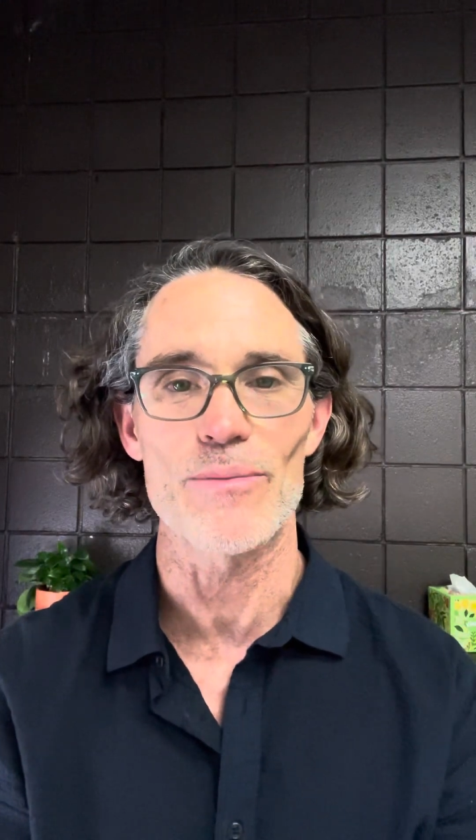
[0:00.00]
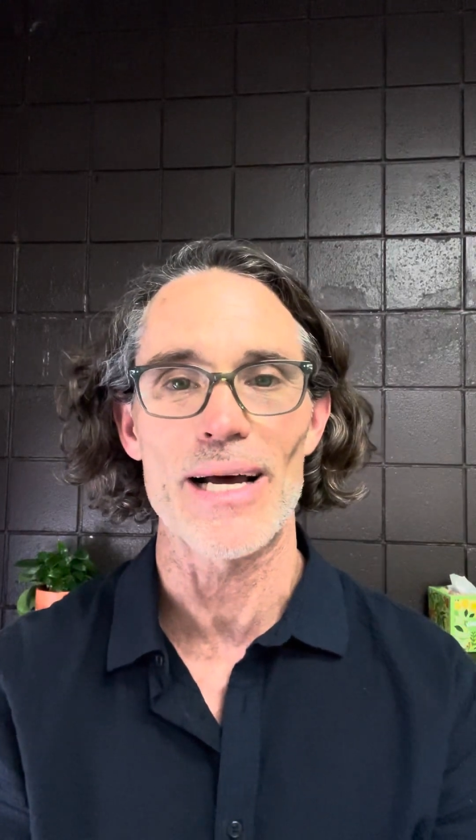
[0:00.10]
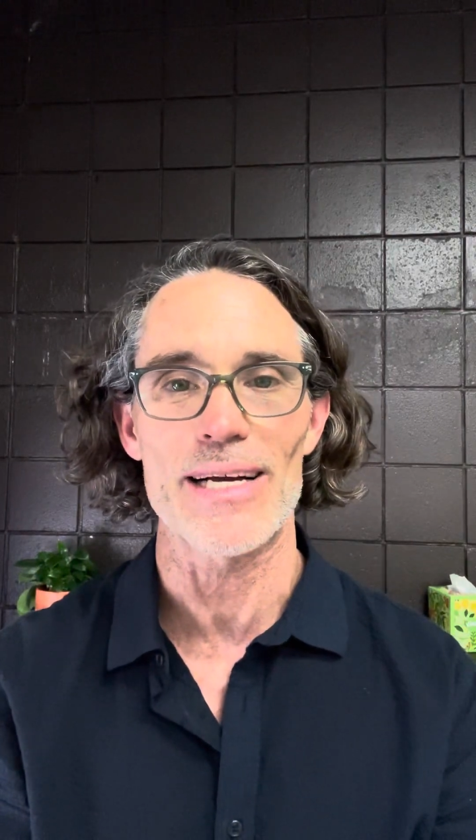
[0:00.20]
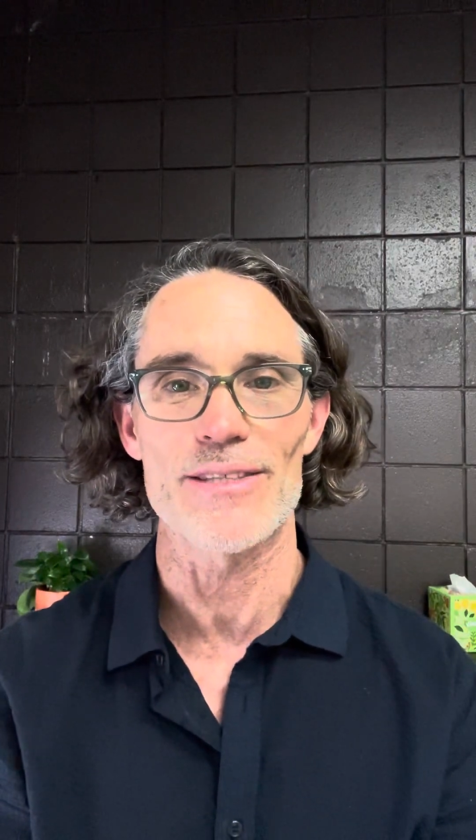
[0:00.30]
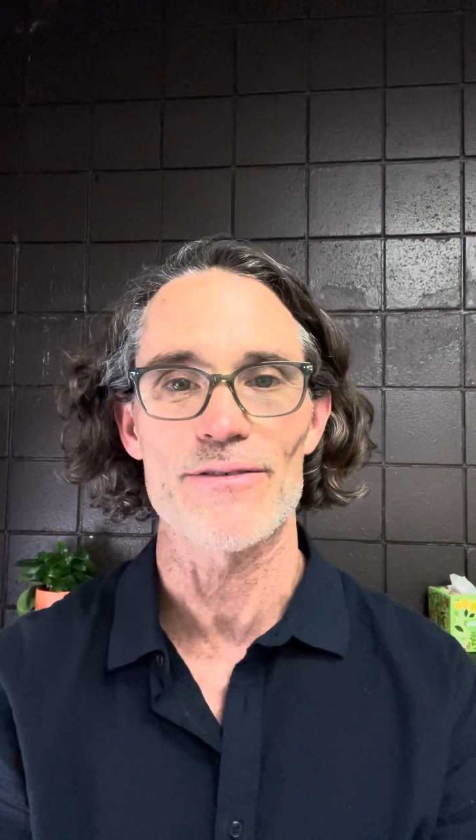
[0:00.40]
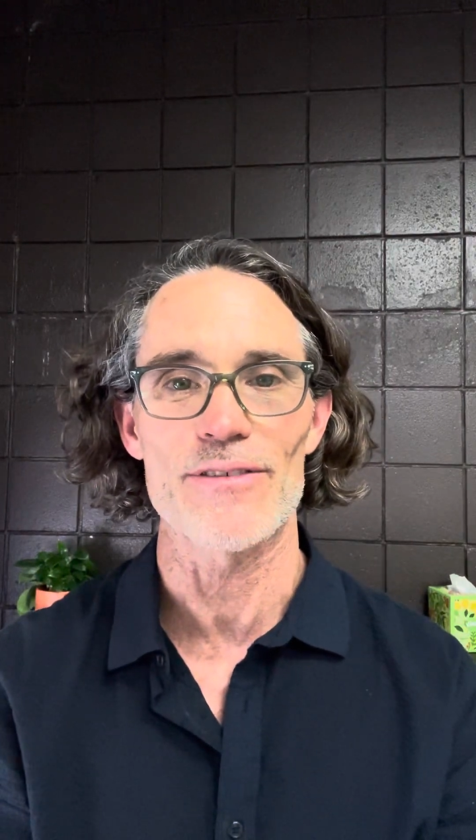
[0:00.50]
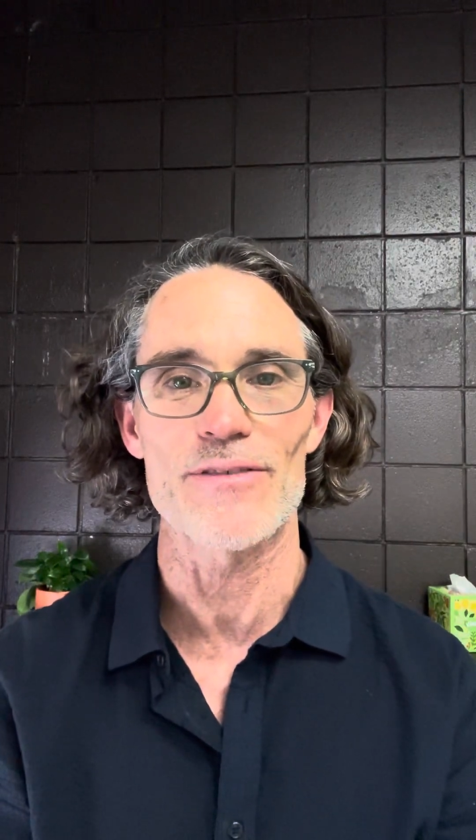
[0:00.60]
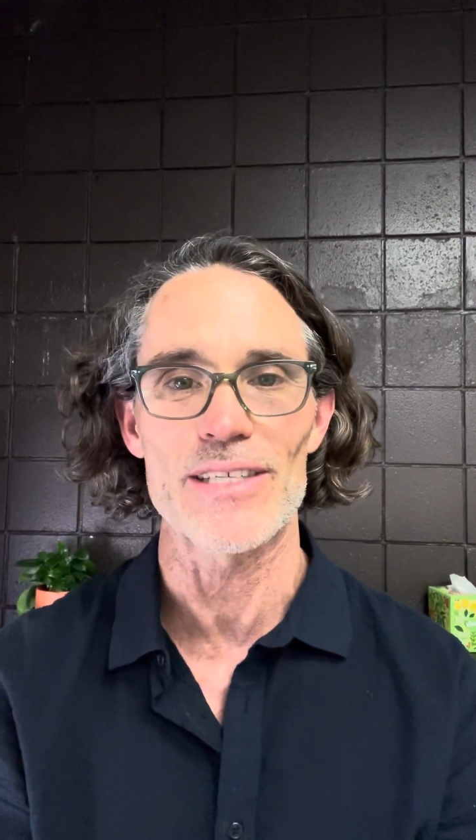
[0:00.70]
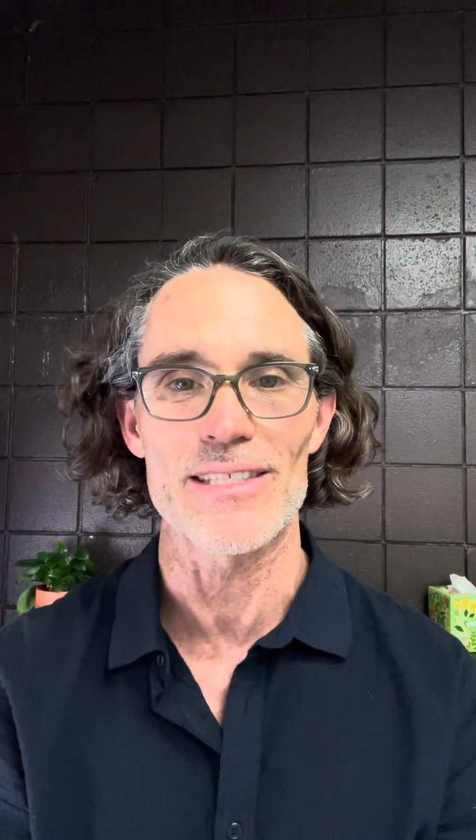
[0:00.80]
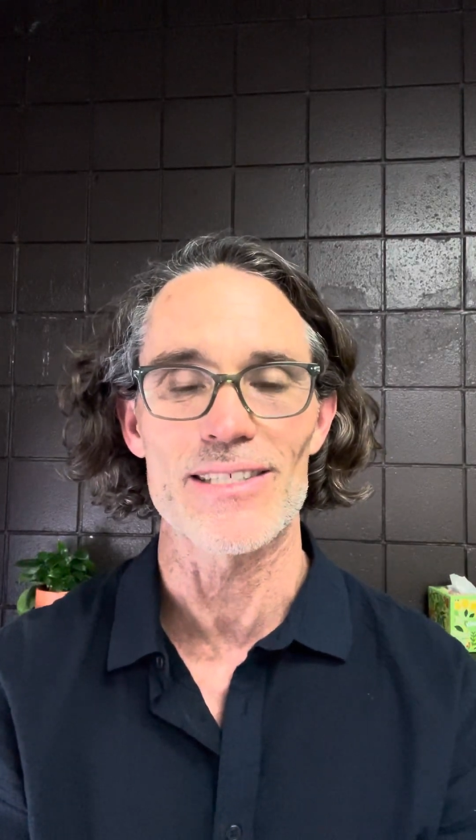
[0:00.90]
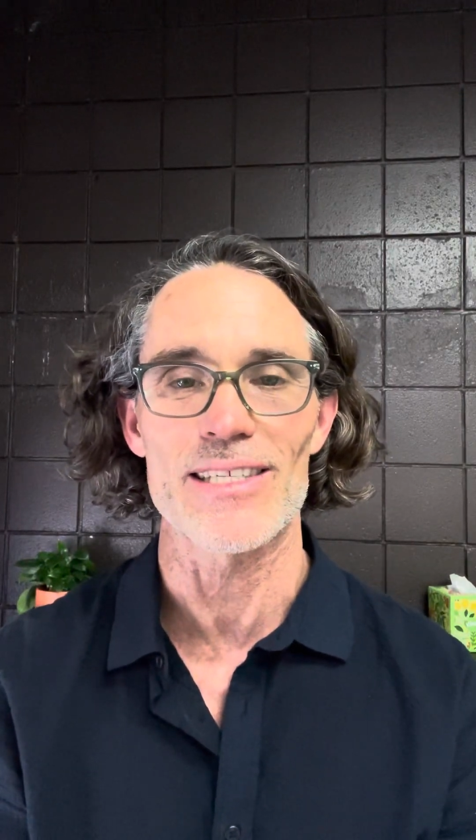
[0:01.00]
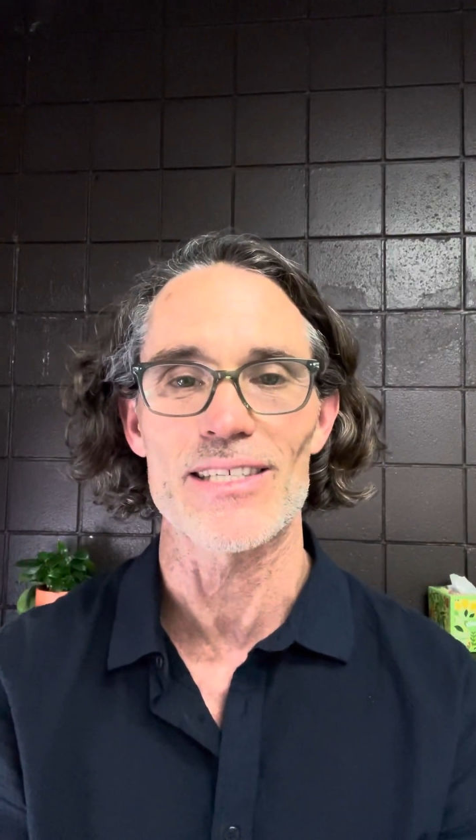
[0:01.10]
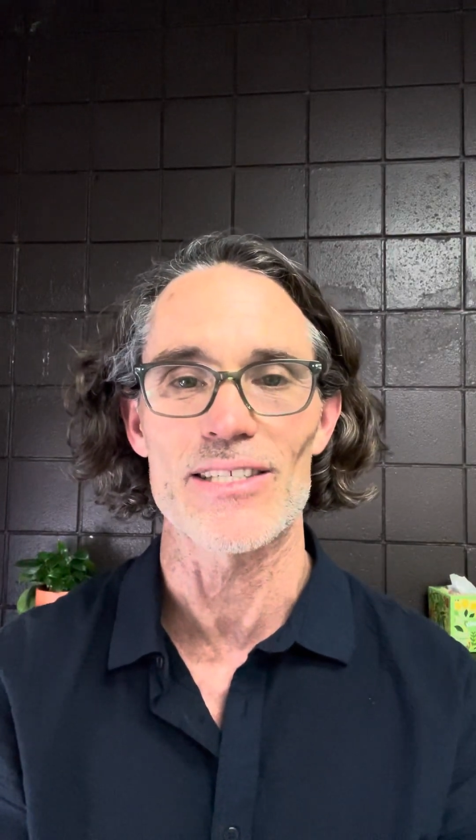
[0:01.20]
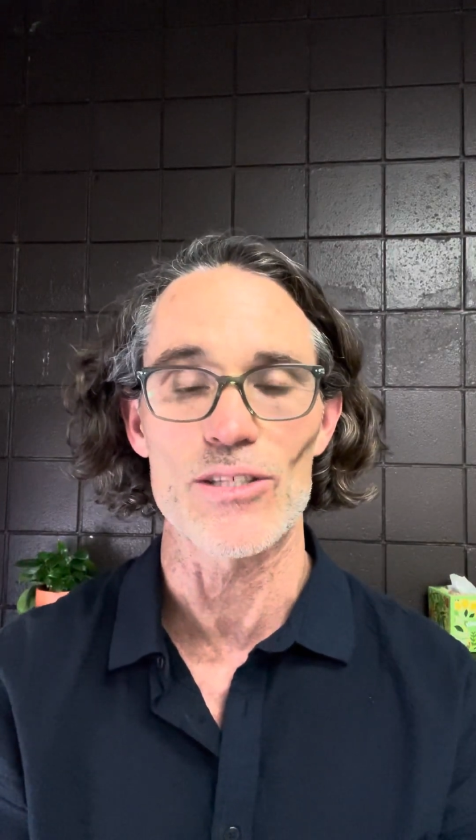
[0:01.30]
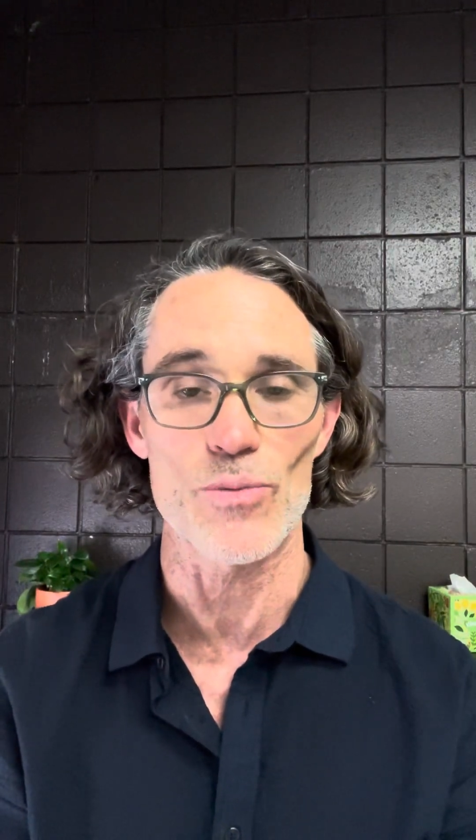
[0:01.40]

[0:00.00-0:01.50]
back in the 50s and 60s,